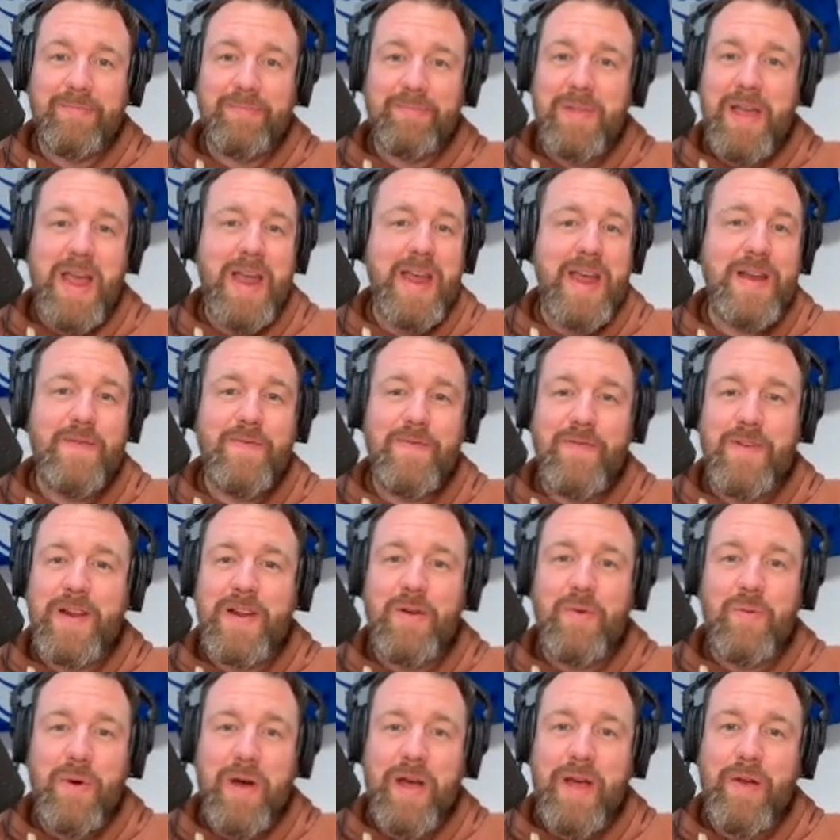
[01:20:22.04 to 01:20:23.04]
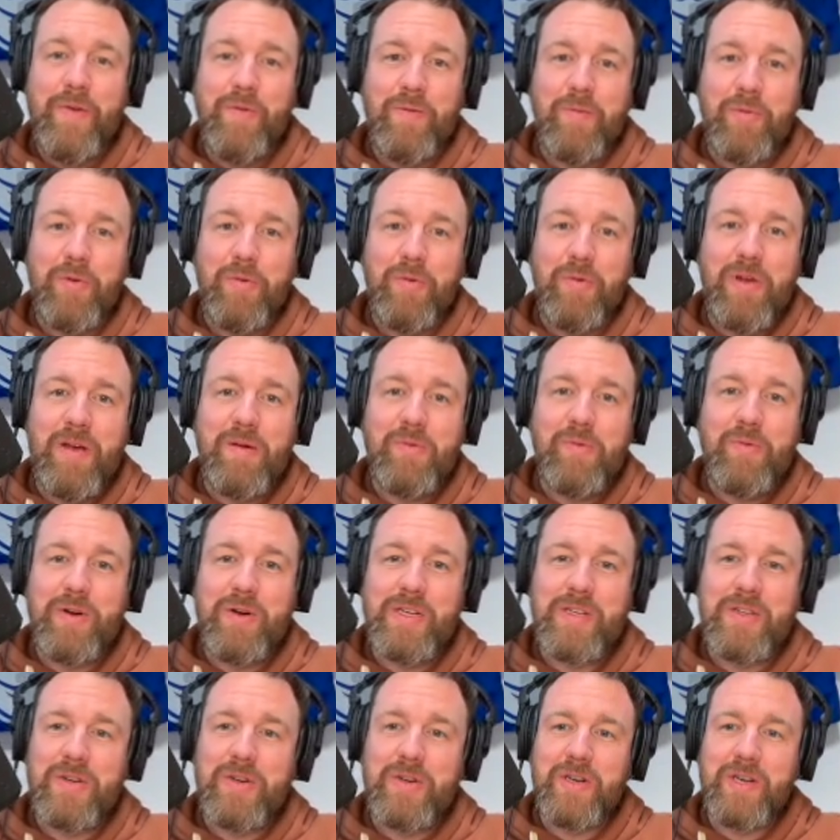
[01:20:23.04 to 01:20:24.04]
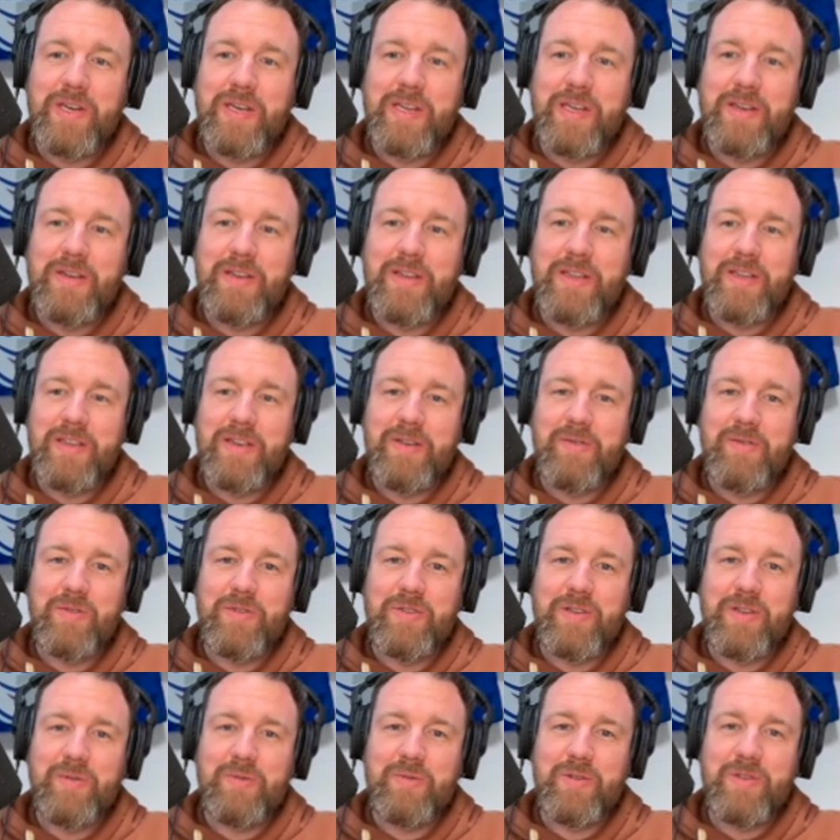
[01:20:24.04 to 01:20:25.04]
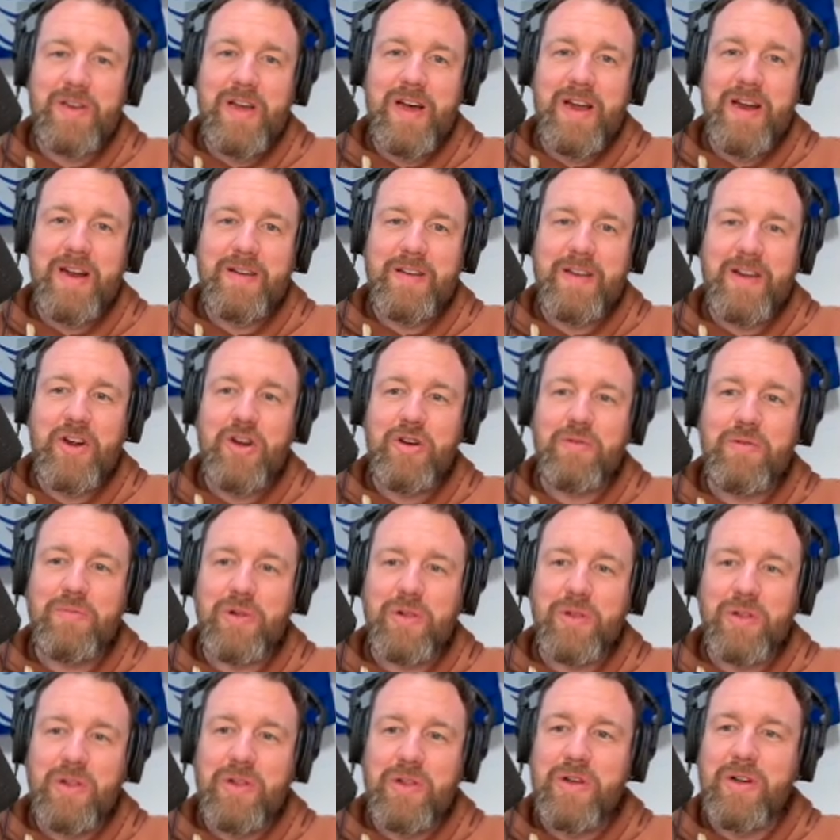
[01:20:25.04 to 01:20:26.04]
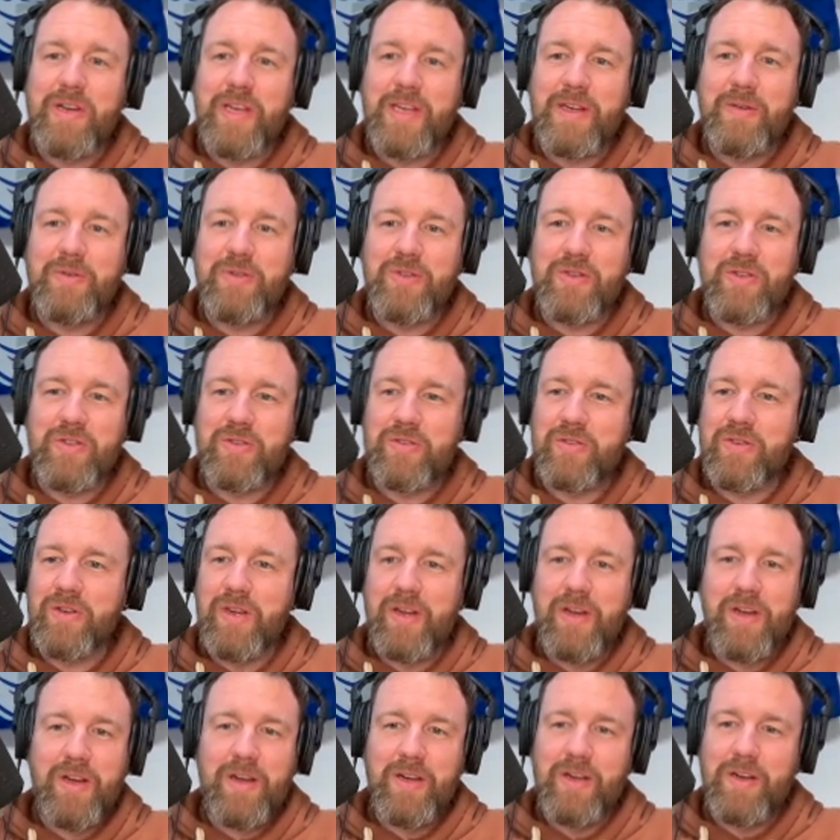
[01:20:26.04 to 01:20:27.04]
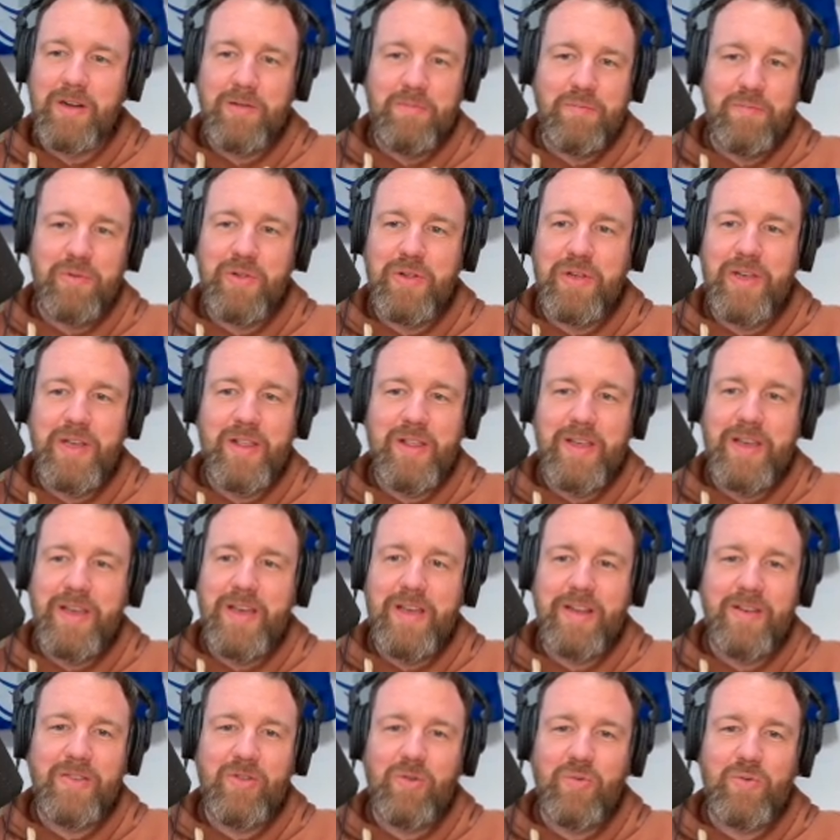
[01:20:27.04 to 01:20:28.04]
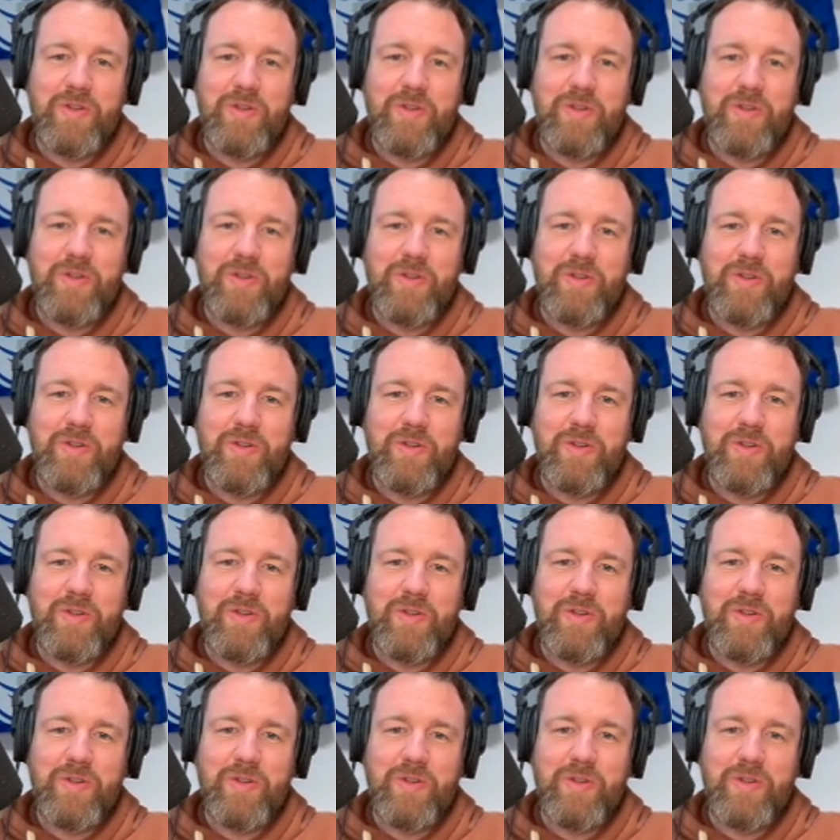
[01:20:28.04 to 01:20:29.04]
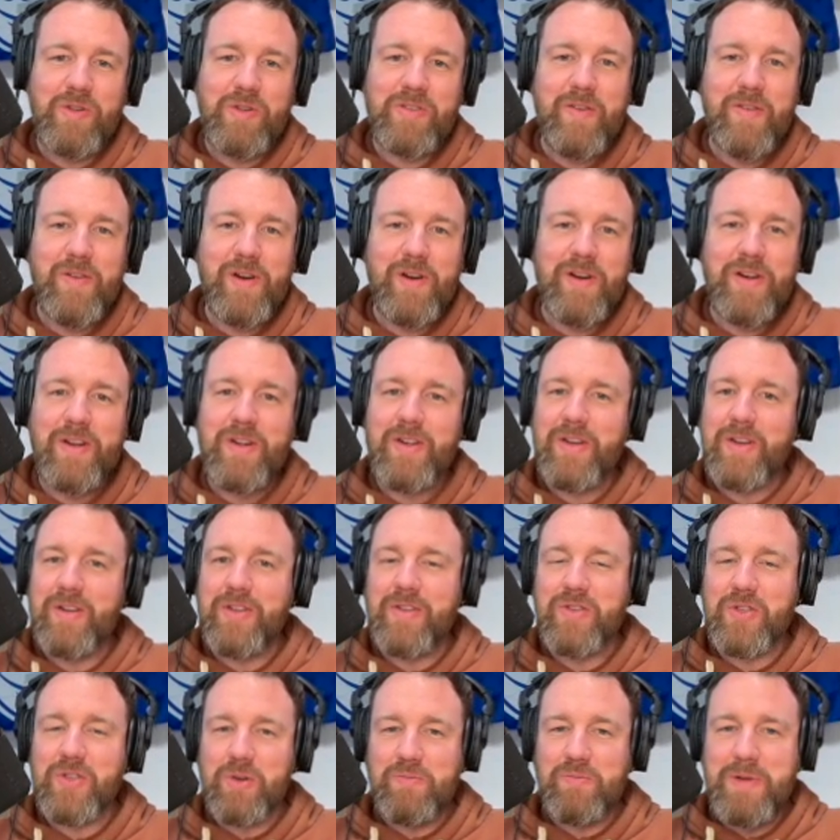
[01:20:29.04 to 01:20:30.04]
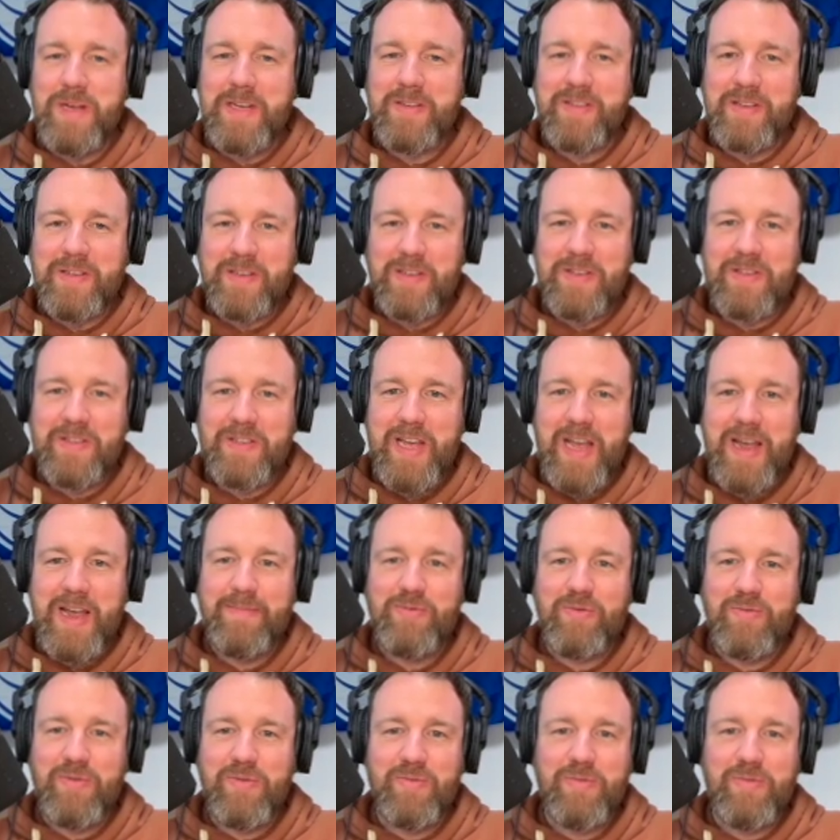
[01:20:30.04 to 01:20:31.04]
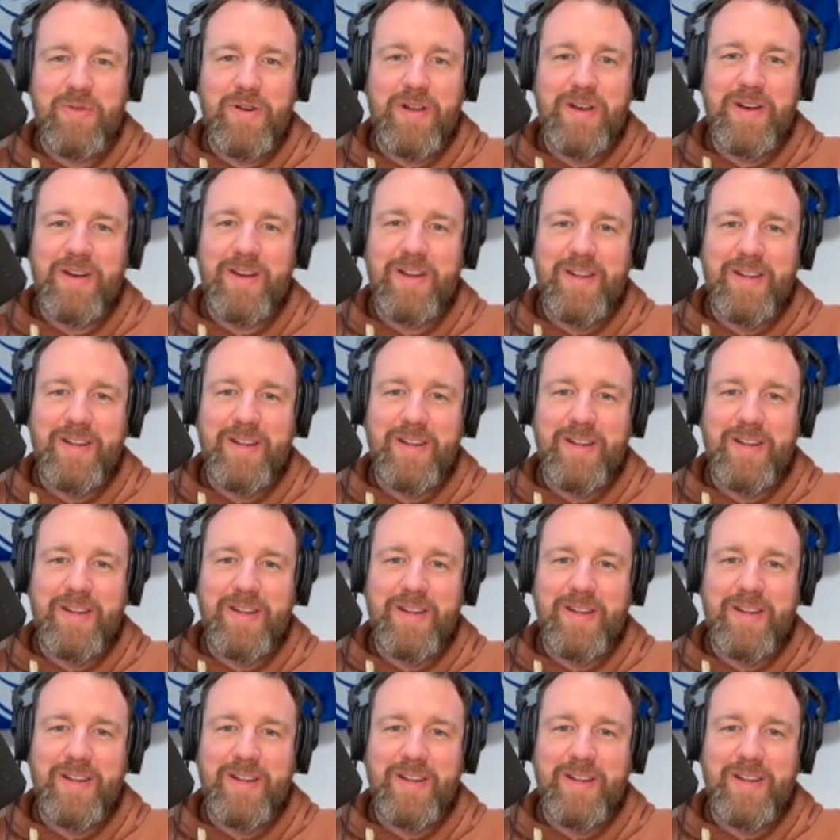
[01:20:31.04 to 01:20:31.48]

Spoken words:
8 feet away from the rim when he took it. It was not a terrible look. He was just completely twisted, off balance, whatever. So Mason escaped with one.